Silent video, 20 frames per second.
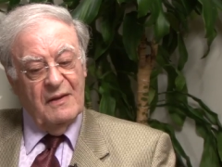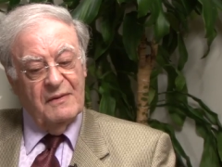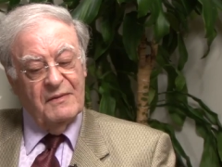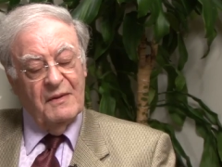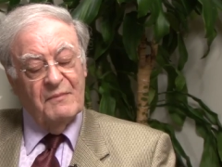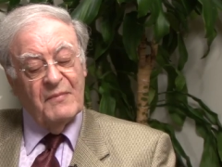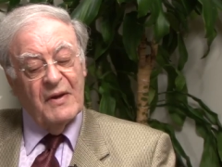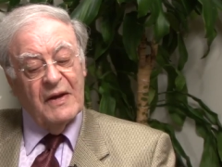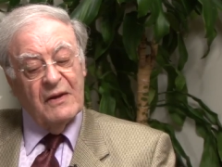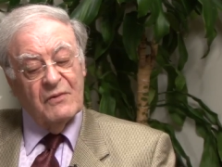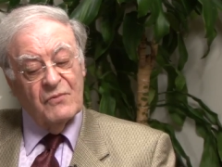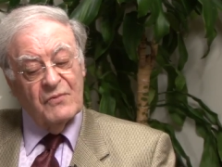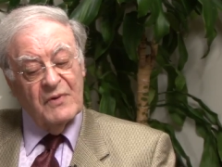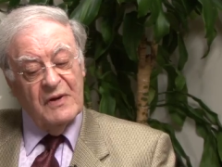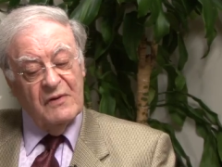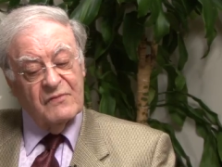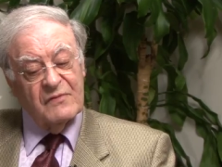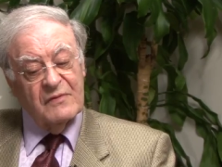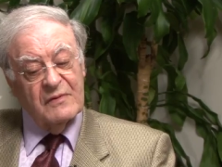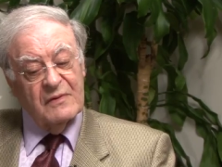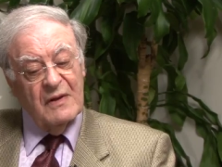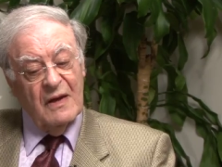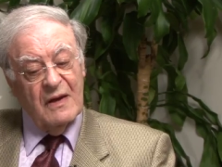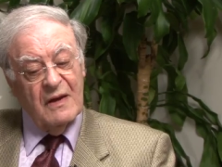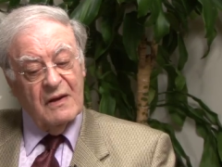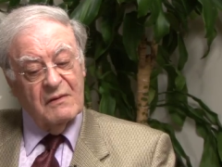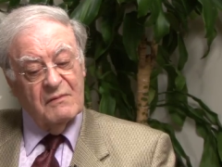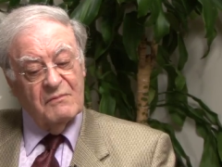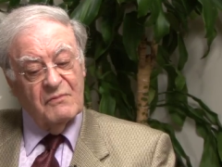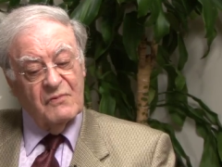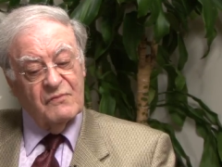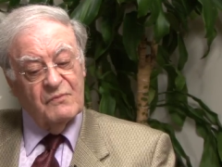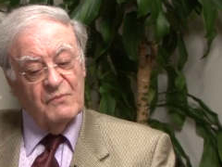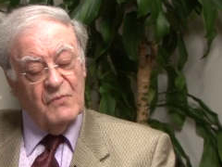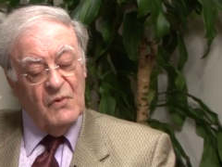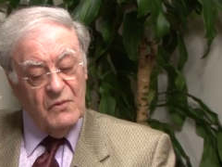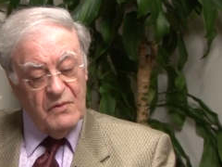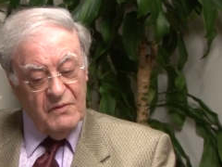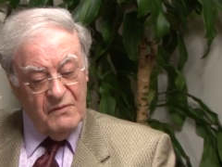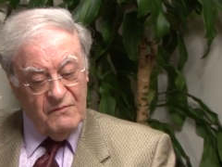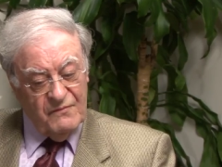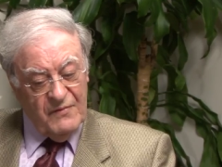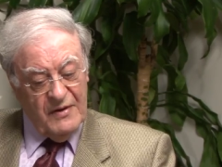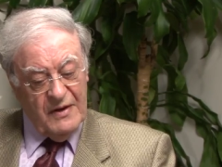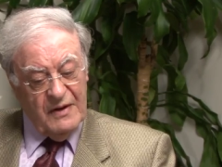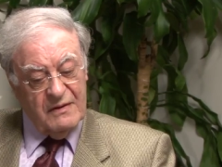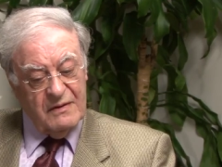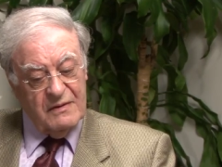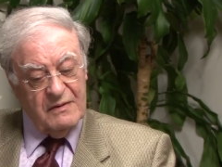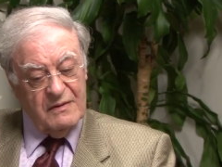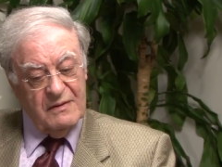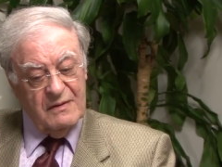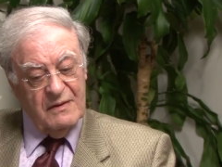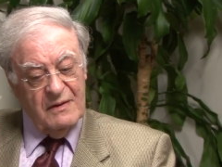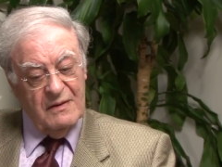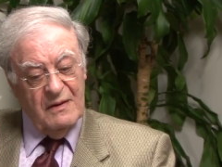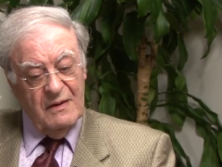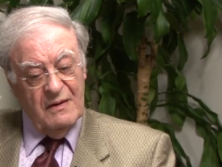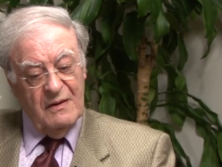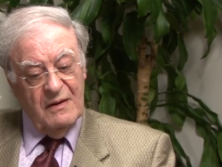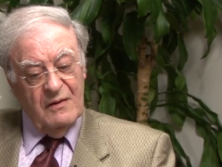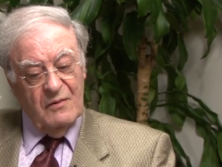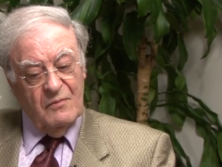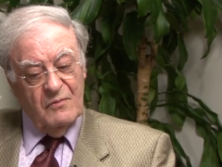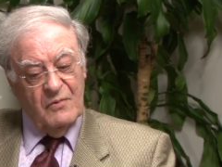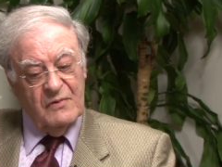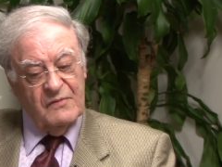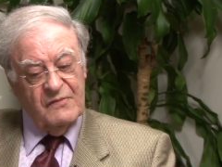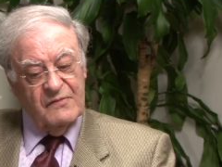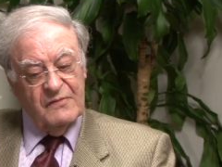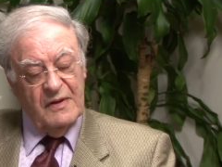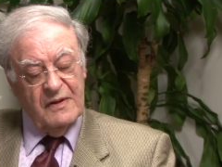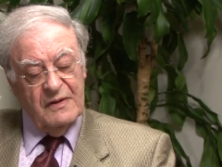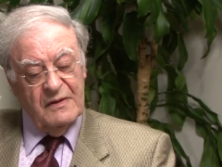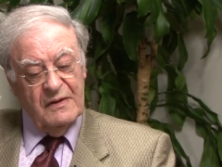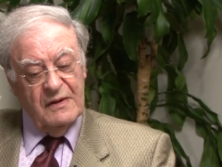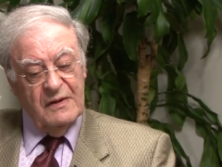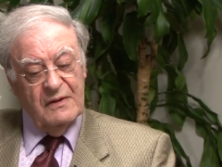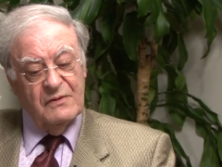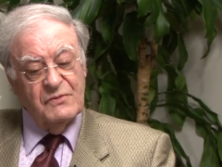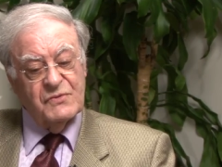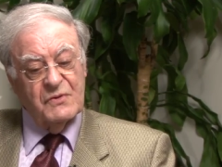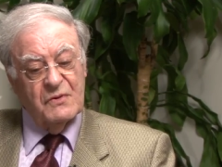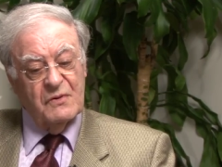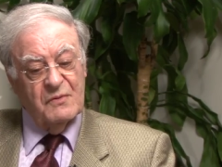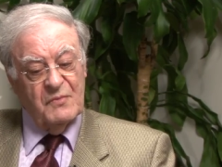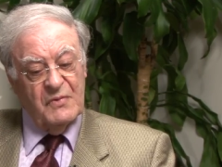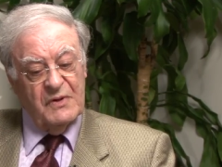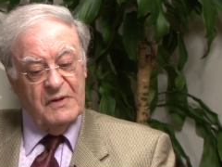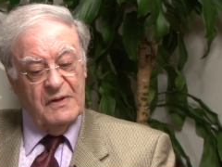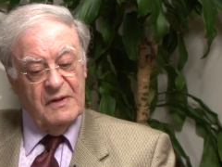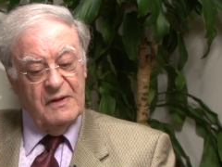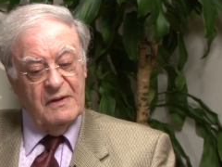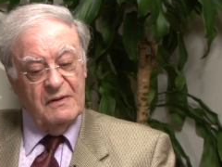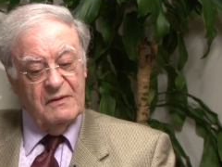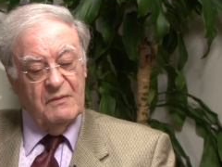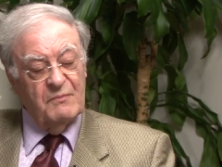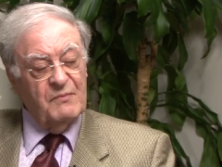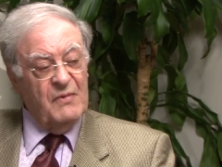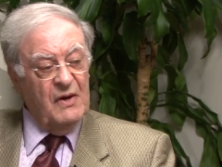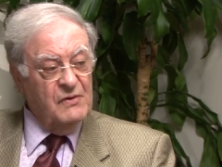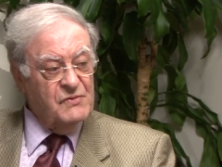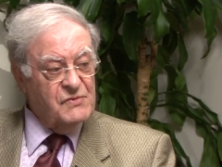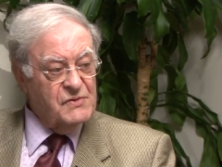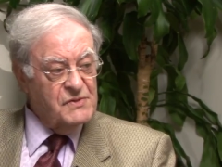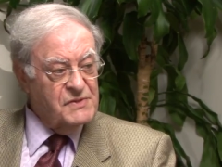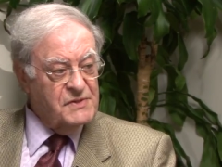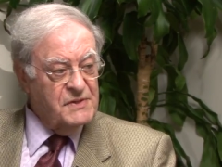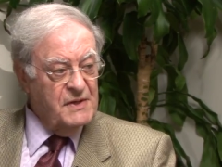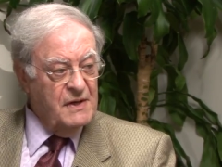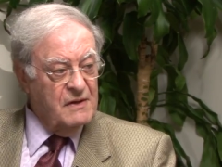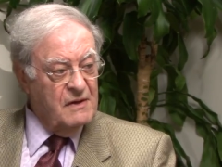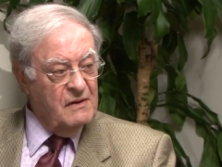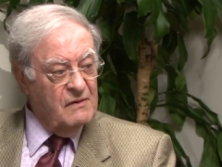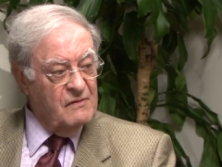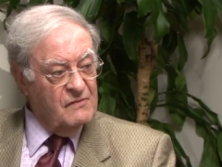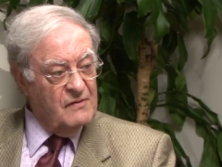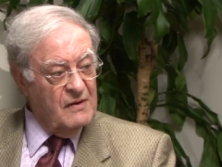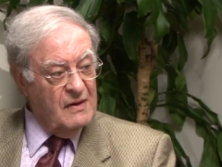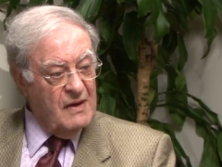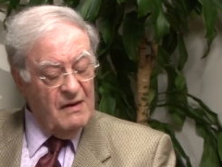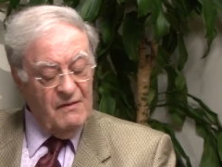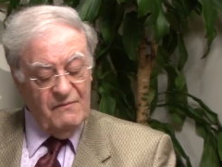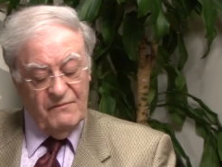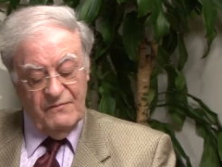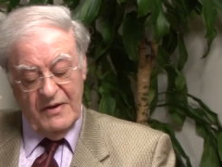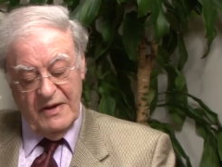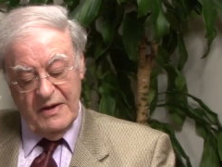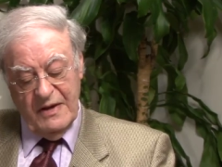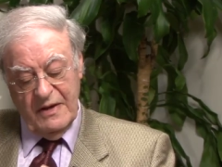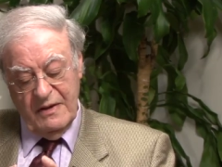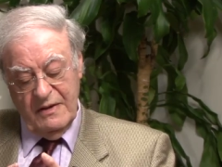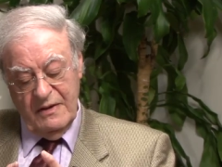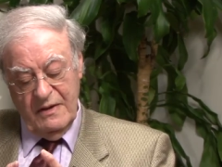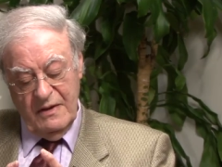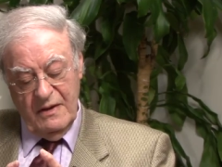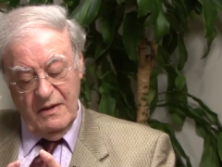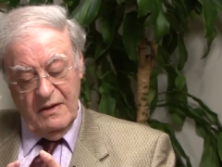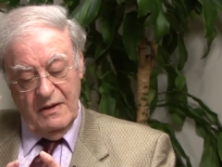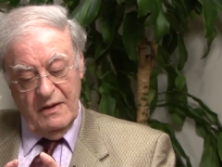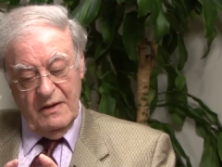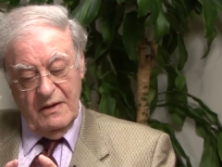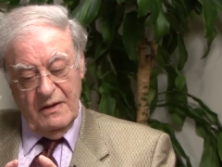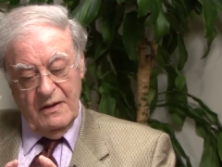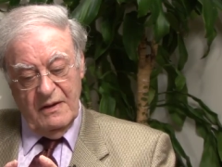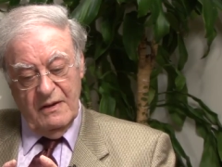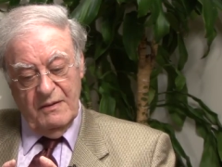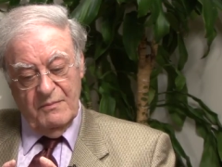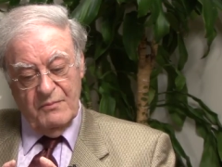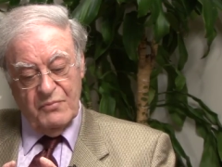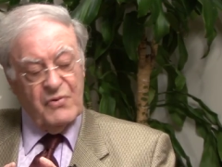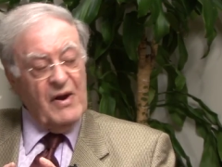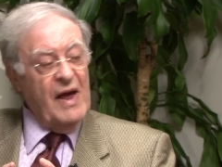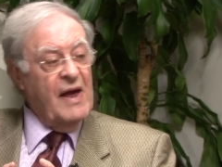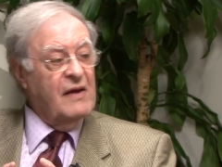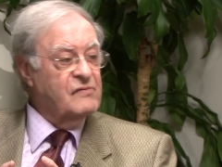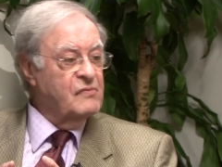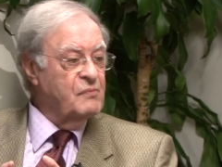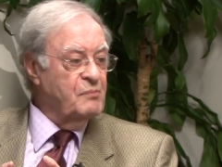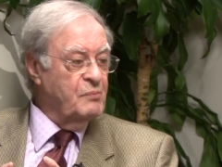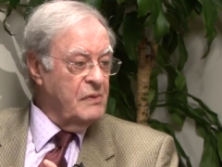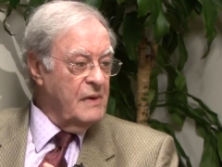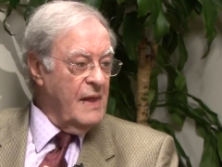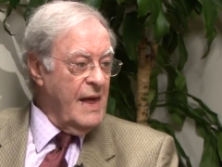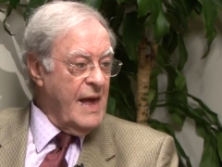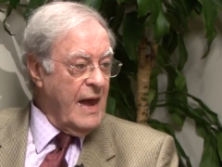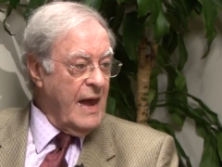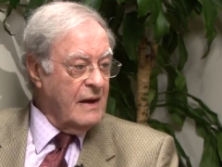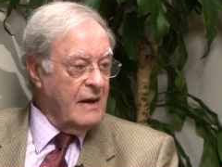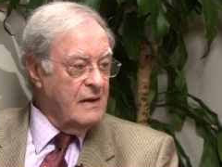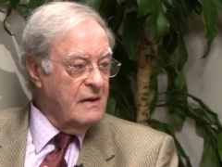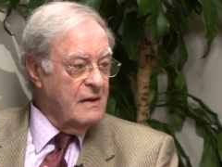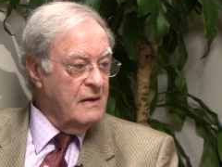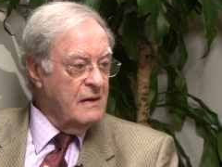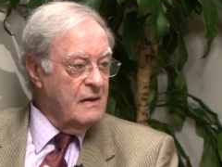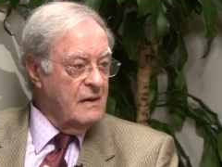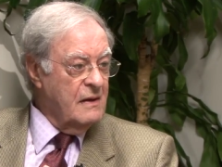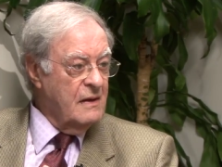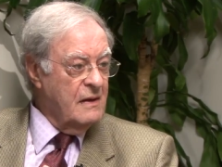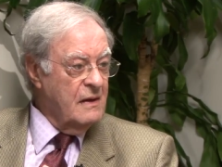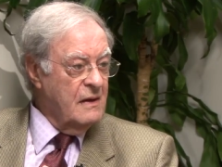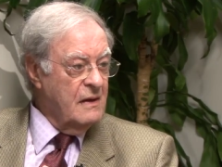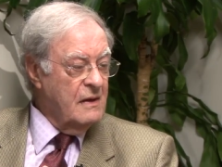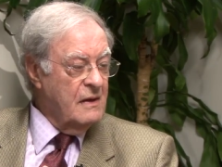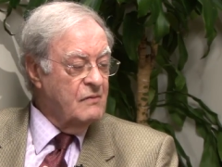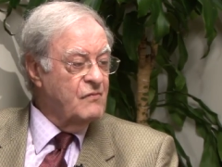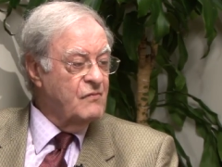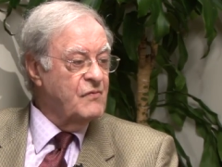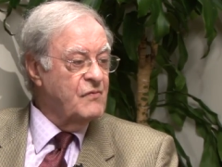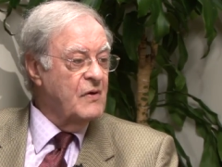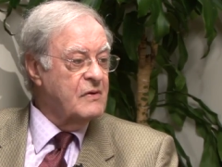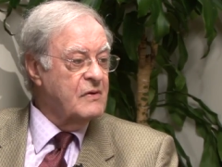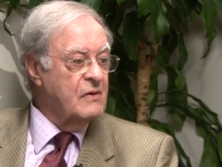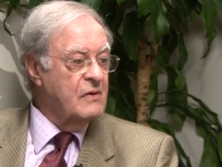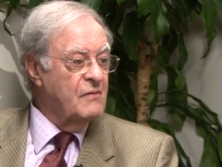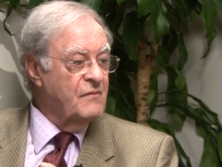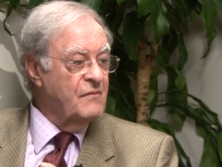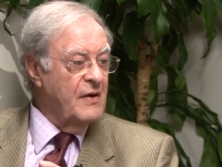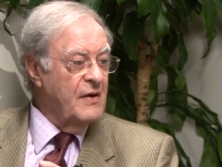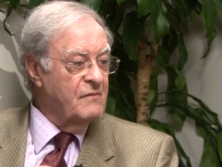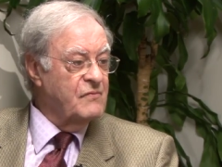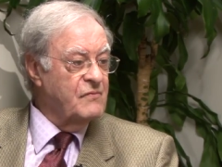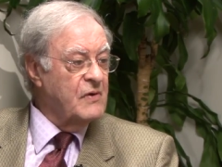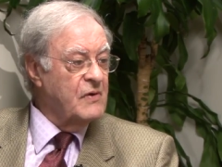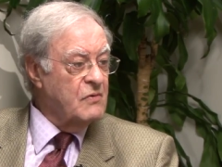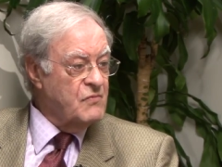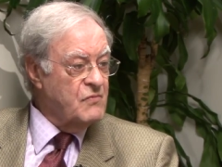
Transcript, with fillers: the main reason I was motivated was that in Germany, the major cities have a brass plaque in front of every